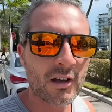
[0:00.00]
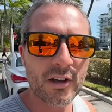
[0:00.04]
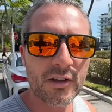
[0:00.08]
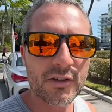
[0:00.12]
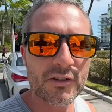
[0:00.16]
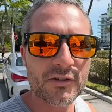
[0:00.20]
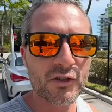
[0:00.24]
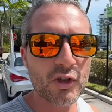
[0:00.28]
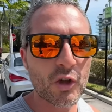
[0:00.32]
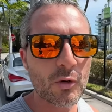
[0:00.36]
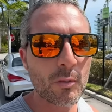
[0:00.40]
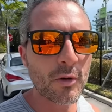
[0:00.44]

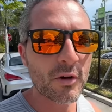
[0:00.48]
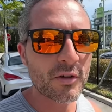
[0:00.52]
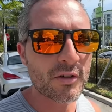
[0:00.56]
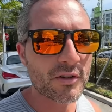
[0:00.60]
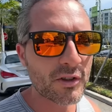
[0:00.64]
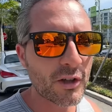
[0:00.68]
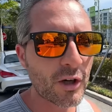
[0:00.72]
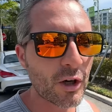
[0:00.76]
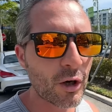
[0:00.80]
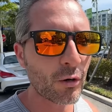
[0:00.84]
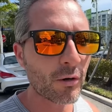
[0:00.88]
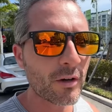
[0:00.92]
Consumers'
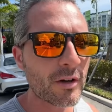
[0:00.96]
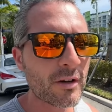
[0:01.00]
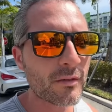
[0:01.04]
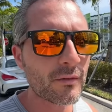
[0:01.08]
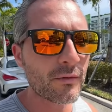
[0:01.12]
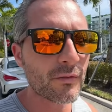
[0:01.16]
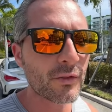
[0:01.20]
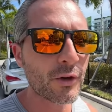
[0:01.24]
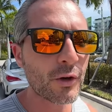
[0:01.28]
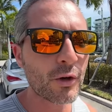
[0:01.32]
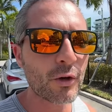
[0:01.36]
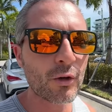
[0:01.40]
current
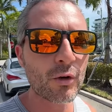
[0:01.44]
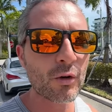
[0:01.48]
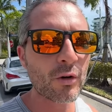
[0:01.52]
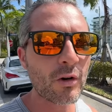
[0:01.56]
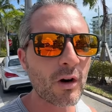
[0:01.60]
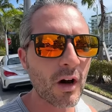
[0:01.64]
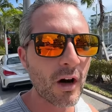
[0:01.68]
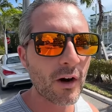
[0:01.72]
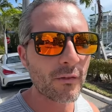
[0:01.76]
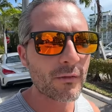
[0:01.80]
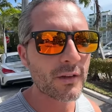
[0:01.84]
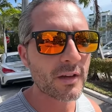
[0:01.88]
view
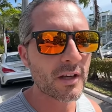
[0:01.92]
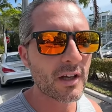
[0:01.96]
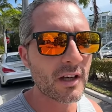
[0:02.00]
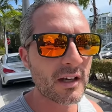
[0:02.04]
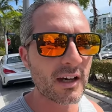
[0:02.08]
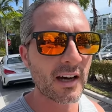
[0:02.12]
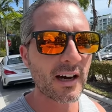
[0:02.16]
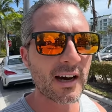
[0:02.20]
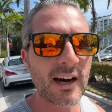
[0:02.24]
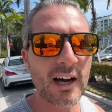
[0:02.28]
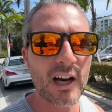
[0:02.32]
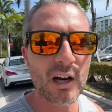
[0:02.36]
of the
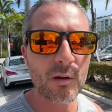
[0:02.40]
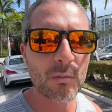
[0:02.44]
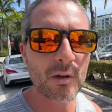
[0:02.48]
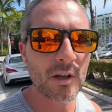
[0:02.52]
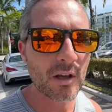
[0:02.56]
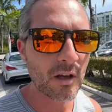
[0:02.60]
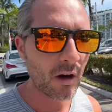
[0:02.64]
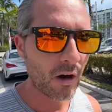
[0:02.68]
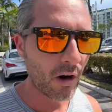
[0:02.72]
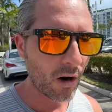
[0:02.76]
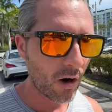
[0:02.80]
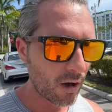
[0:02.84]

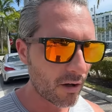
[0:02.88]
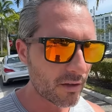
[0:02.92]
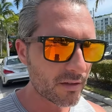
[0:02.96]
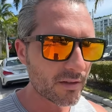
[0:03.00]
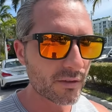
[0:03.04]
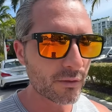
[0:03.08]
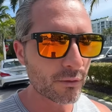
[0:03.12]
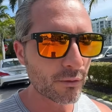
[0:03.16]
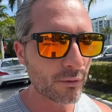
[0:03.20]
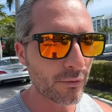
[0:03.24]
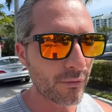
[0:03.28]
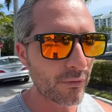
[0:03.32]
economy
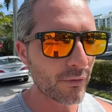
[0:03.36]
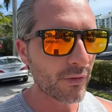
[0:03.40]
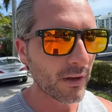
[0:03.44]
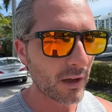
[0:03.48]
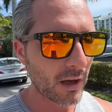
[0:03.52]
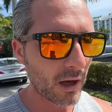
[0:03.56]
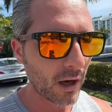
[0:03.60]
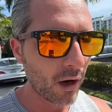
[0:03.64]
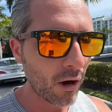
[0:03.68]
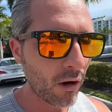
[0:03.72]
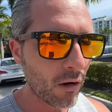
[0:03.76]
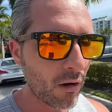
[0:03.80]
also
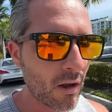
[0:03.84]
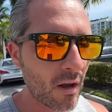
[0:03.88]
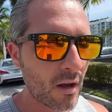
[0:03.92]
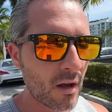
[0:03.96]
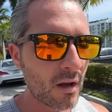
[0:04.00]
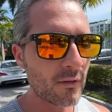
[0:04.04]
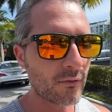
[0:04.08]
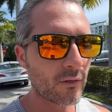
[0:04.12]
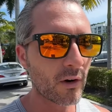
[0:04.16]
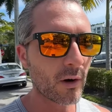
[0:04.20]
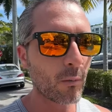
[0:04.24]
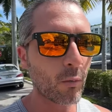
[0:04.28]
fell
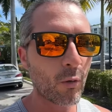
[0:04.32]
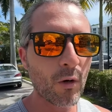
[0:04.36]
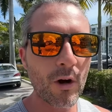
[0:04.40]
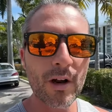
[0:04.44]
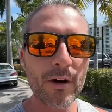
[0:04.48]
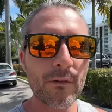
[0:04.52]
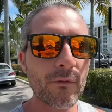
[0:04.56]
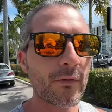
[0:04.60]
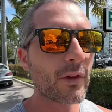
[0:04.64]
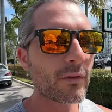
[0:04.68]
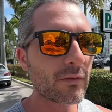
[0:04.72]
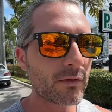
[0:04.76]
from
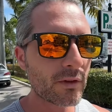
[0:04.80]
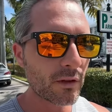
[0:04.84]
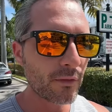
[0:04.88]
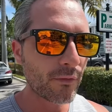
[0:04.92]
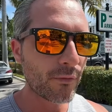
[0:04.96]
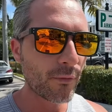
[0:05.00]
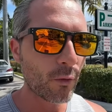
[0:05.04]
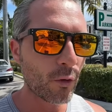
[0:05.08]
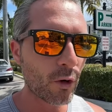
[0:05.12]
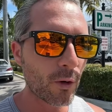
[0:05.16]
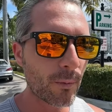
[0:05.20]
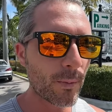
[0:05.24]
one
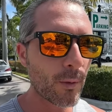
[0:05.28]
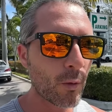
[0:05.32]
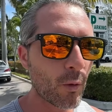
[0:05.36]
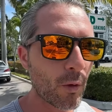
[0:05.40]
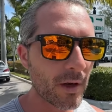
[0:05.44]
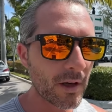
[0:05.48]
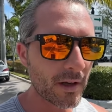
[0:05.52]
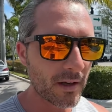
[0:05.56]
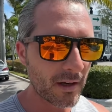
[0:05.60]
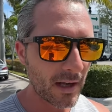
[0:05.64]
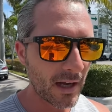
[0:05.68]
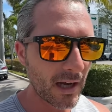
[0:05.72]
fifty-four
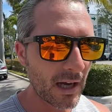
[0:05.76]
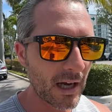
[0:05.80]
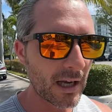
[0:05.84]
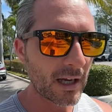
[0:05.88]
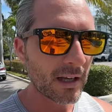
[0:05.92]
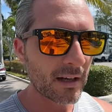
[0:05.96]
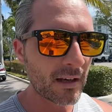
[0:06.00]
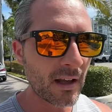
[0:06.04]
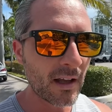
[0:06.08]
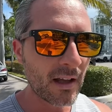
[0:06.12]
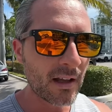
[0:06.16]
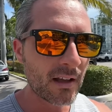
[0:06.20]
point
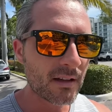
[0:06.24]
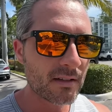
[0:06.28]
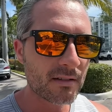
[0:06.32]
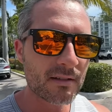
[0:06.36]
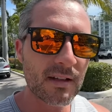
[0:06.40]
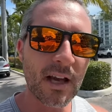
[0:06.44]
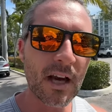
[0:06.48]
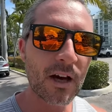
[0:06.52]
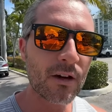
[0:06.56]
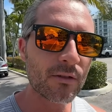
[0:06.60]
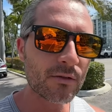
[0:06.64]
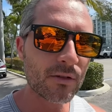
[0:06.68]
nine
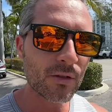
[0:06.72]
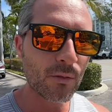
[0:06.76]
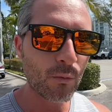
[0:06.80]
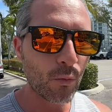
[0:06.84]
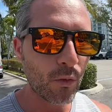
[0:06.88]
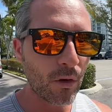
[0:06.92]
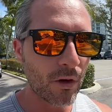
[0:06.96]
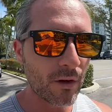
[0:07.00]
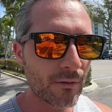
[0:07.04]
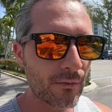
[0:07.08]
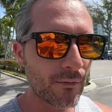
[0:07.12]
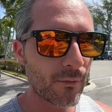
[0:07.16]
down to
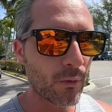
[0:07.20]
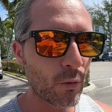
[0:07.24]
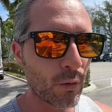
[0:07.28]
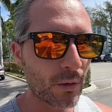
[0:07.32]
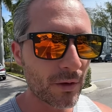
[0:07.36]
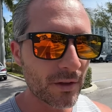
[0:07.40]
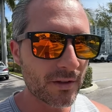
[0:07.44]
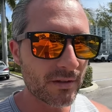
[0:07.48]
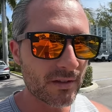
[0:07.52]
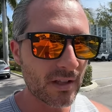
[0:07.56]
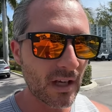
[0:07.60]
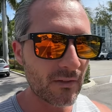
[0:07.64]
one
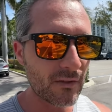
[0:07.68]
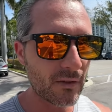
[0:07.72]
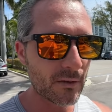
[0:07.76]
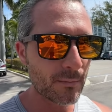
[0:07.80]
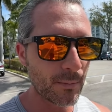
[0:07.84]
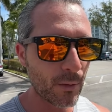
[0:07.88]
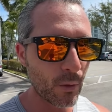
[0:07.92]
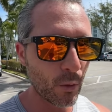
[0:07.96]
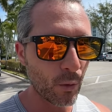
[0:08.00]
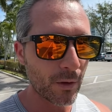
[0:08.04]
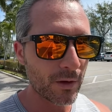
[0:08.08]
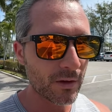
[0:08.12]
forty-seven
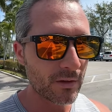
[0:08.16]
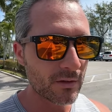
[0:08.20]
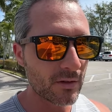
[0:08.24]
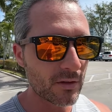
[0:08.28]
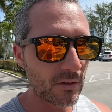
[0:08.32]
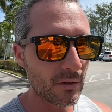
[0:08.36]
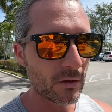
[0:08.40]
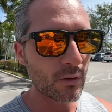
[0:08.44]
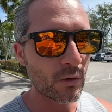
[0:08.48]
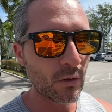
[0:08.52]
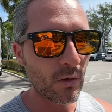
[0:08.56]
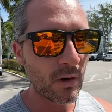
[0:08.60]
point
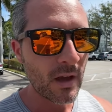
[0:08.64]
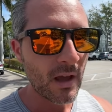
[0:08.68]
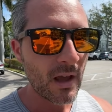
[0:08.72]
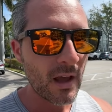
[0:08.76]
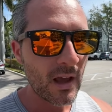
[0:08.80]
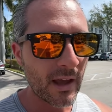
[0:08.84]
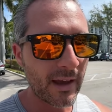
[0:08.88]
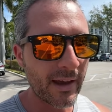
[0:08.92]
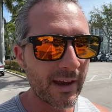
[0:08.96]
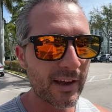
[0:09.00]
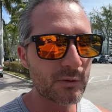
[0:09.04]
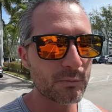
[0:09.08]
two
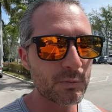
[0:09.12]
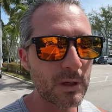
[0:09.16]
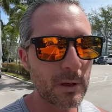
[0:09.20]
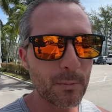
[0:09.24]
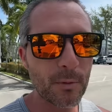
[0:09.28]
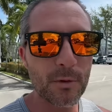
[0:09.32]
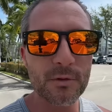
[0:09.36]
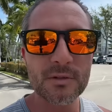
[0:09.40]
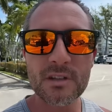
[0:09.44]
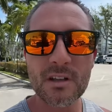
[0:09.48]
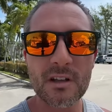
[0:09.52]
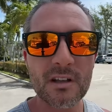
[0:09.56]
as
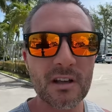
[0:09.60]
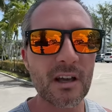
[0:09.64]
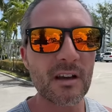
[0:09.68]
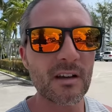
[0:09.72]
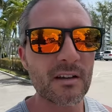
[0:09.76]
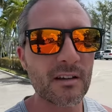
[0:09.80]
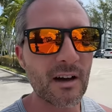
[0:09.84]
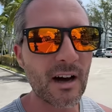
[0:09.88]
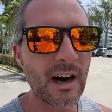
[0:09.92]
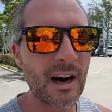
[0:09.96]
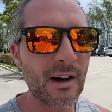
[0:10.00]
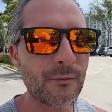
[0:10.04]
people's
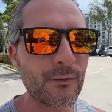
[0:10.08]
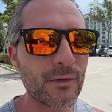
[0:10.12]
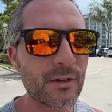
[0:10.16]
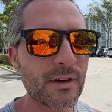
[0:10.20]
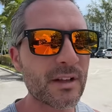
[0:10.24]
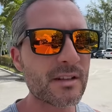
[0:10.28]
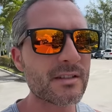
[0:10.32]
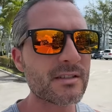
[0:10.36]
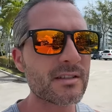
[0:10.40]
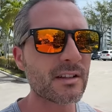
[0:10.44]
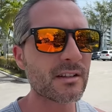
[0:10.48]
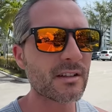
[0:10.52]

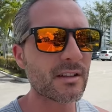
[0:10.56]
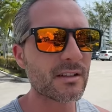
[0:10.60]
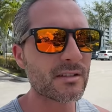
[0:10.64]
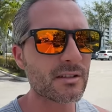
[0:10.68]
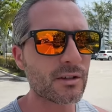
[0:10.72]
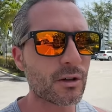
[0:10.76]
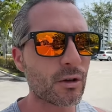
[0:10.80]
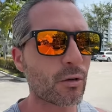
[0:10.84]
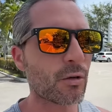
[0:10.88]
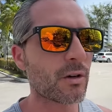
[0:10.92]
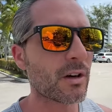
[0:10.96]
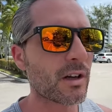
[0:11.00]
confidence in this
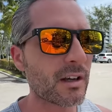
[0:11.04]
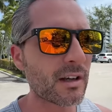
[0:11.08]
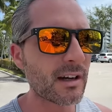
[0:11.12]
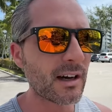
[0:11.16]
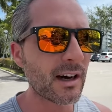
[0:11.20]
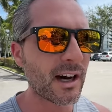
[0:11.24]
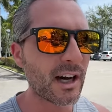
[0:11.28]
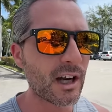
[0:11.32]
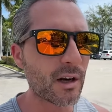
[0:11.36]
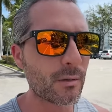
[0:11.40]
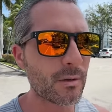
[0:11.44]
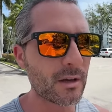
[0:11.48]
current
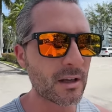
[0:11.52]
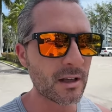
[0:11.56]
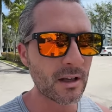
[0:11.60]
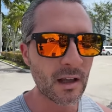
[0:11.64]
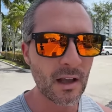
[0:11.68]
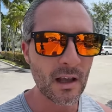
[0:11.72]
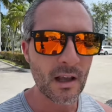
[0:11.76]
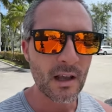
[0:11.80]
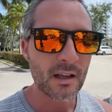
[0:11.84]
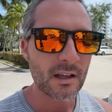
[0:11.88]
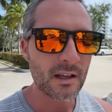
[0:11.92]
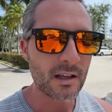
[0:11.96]
economy
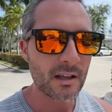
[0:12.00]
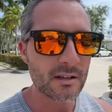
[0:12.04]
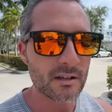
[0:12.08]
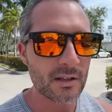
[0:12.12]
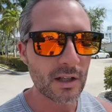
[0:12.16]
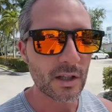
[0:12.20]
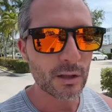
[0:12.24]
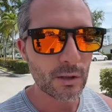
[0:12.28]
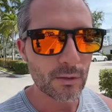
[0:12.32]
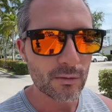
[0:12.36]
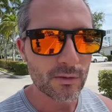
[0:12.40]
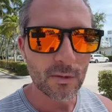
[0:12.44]

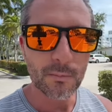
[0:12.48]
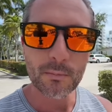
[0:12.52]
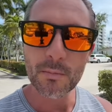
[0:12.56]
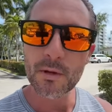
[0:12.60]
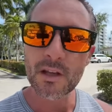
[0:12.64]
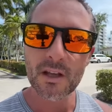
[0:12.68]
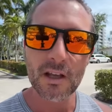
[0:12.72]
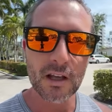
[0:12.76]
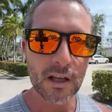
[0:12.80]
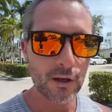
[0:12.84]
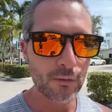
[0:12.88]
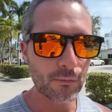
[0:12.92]
continue to
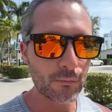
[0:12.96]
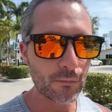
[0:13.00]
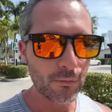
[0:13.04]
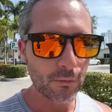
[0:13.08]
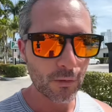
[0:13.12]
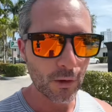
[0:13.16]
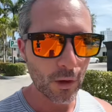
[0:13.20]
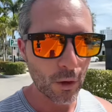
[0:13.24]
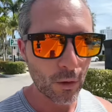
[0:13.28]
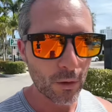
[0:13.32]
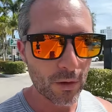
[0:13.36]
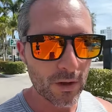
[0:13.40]
be
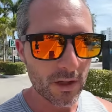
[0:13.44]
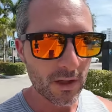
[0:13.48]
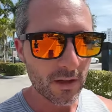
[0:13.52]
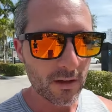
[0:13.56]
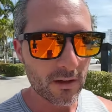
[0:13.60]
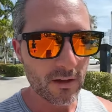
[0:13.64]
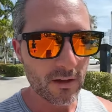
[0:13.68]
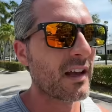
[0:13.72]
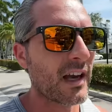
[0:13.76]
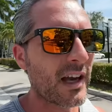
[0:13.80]
eroded.